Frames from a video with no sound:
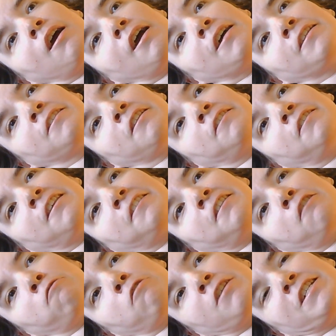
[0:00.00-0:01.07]
and that
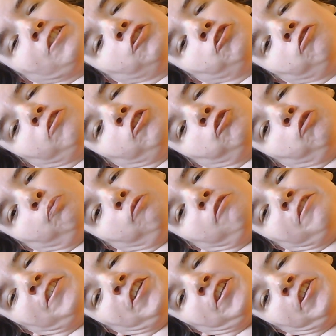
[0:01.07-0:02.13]
there were injuries
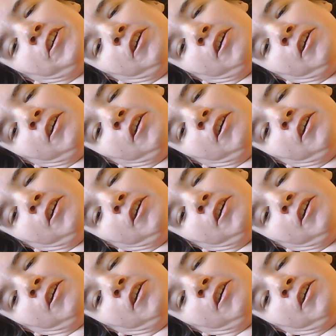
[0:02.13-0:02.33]
reported